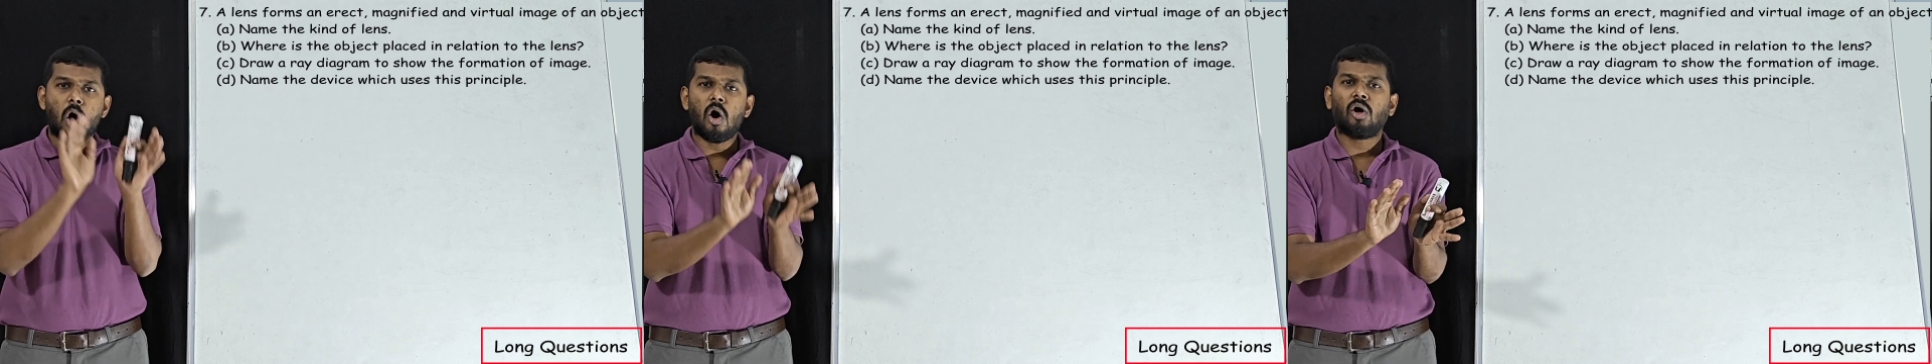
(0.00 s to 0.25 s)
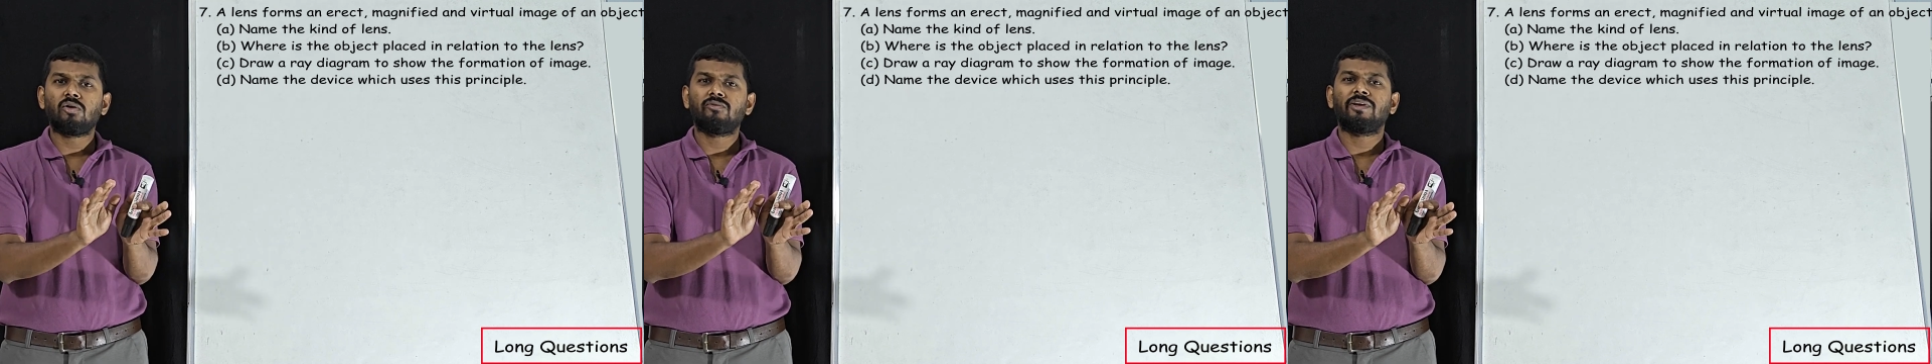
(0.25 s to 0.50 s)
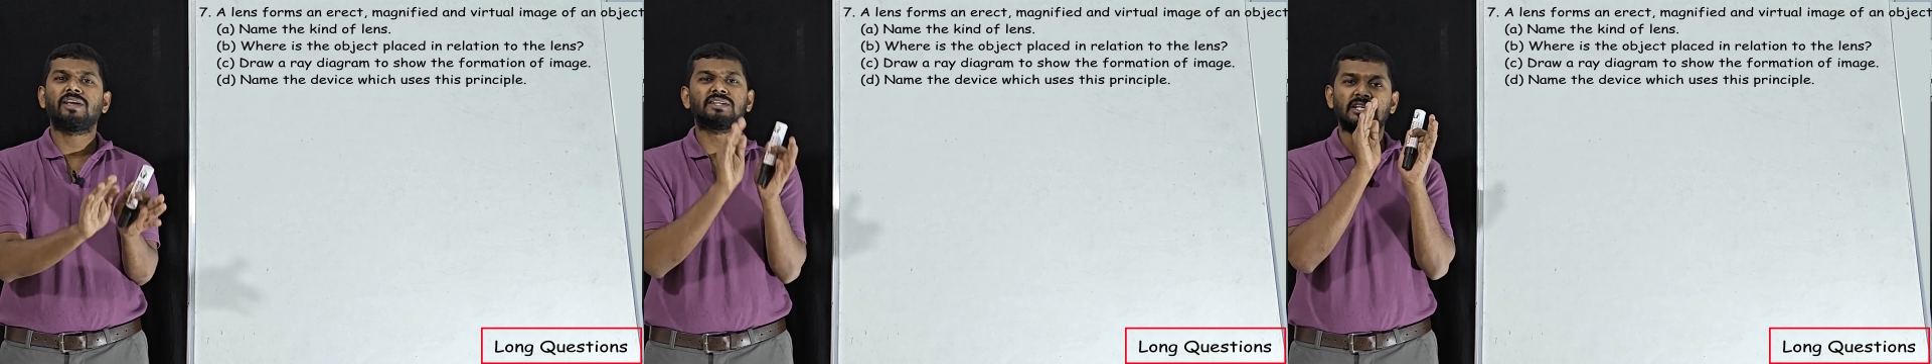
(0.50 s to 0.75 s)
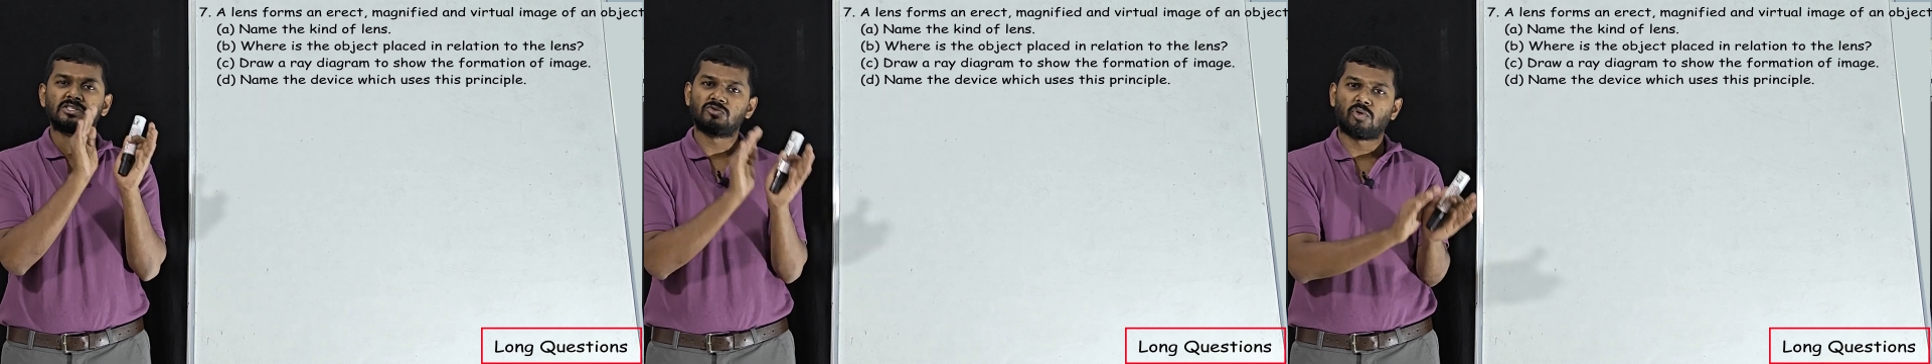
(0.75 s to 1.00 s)
always
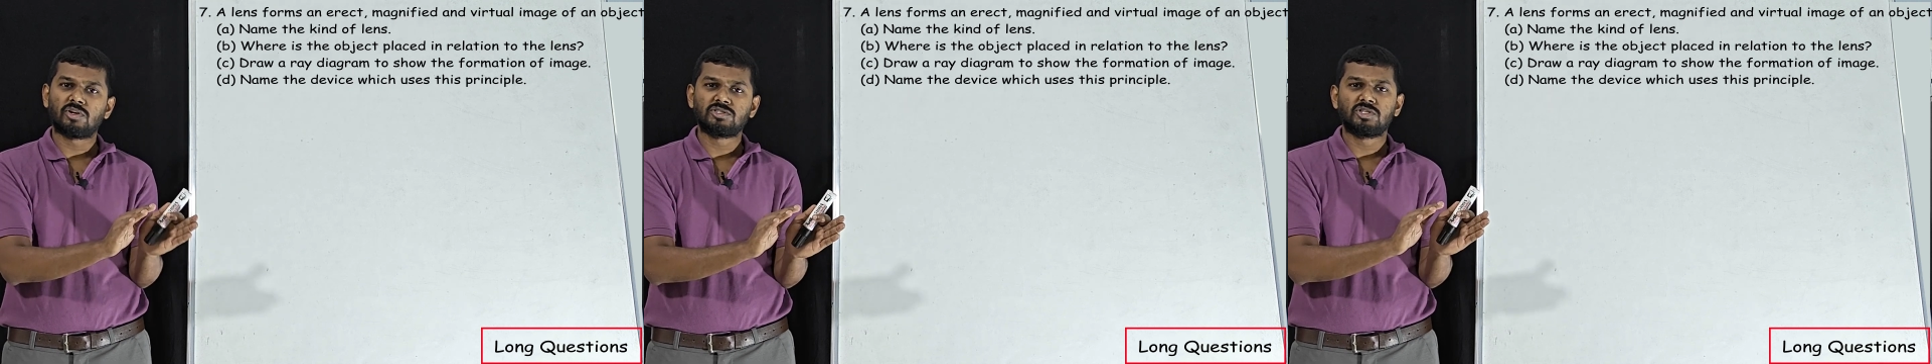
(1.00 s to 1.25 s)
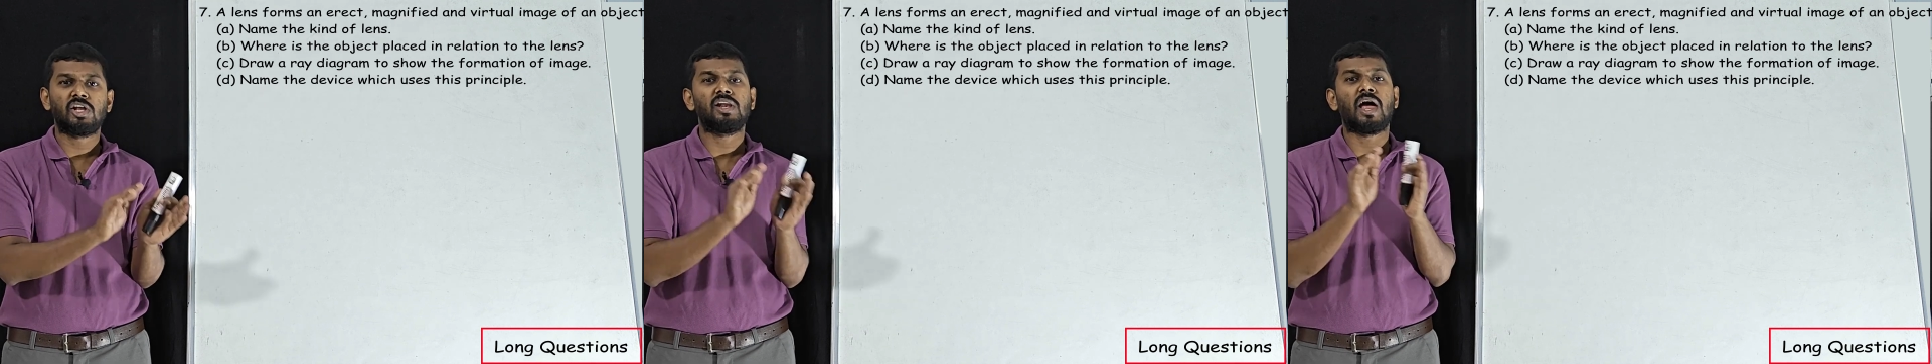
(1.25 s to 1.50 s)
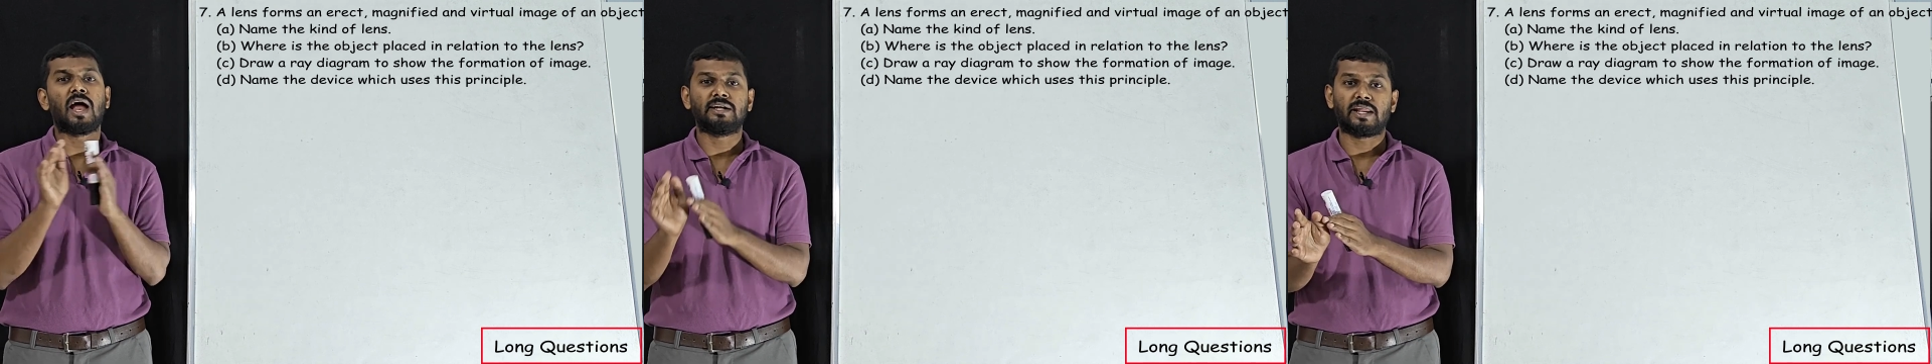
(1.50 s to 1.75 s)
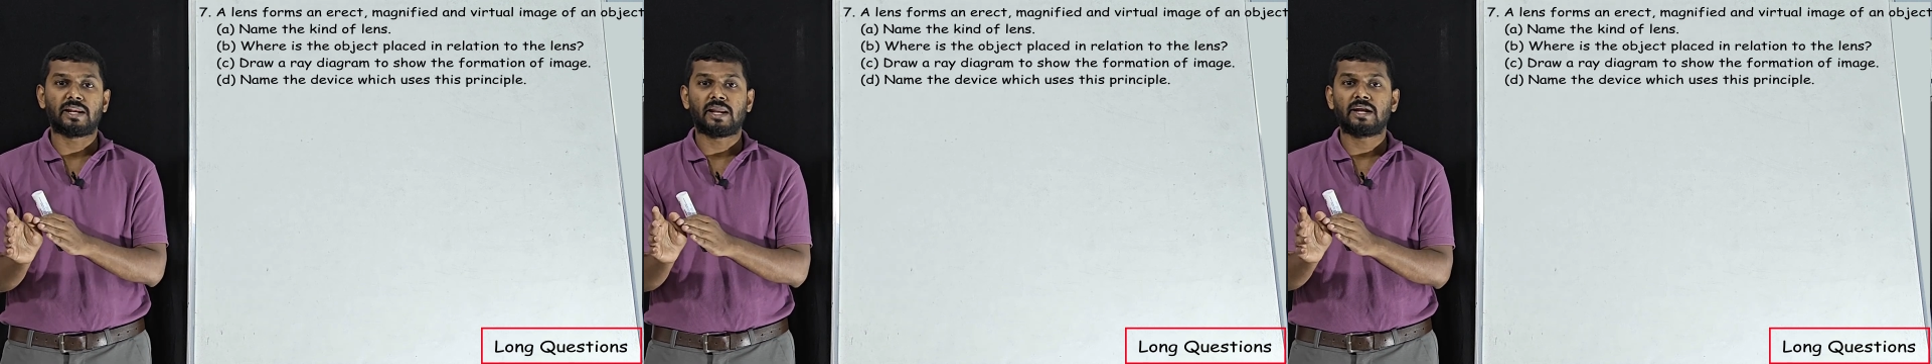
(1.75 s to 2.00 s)
it is virtual
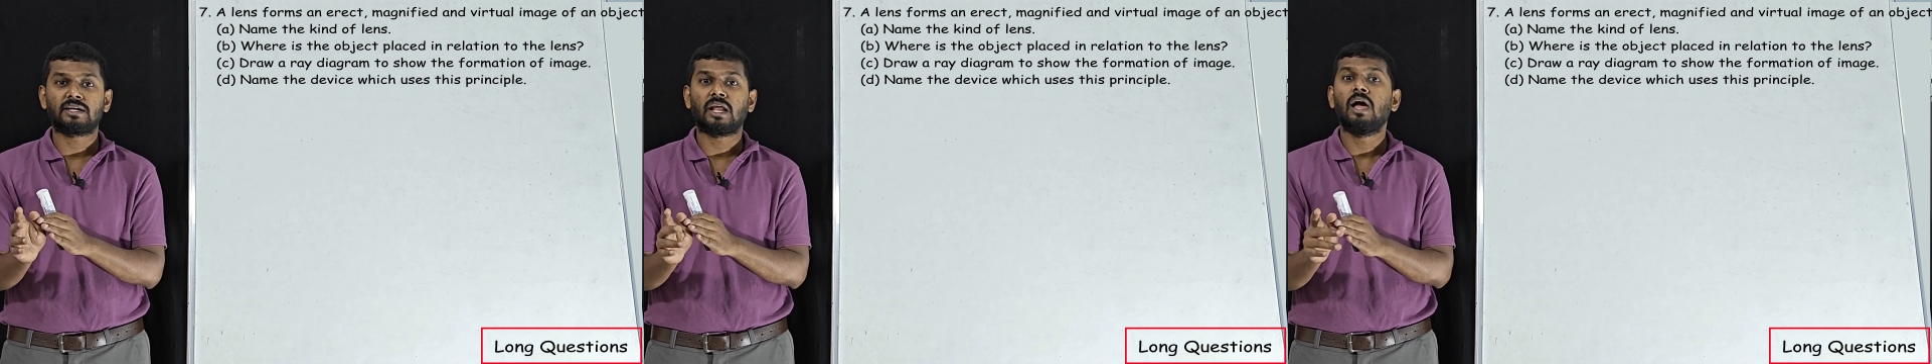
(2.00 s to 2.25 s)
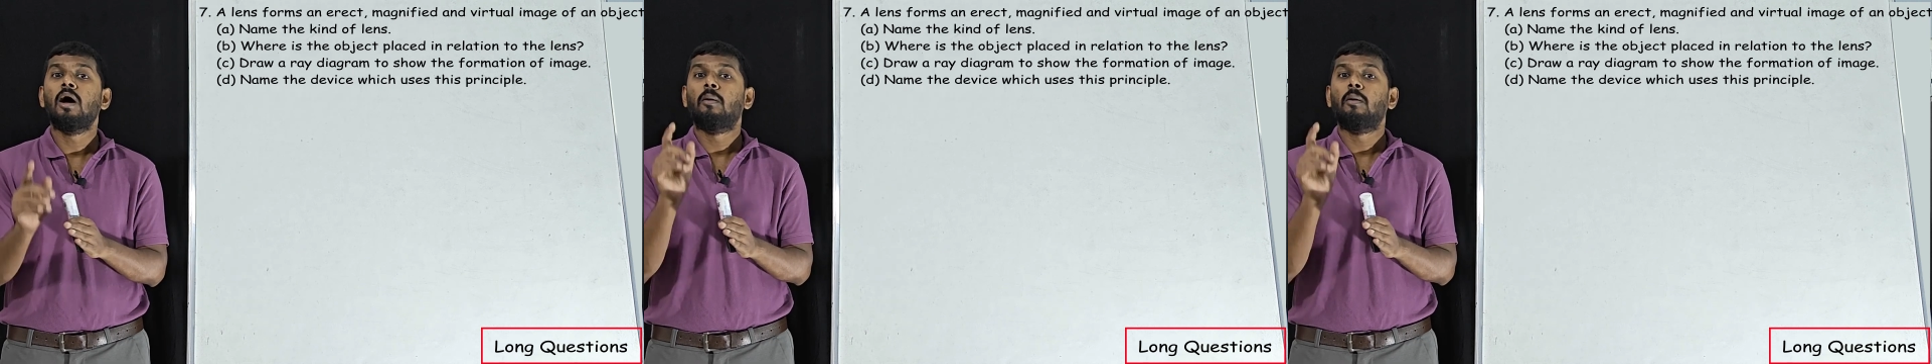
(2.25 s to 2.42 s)
and erect,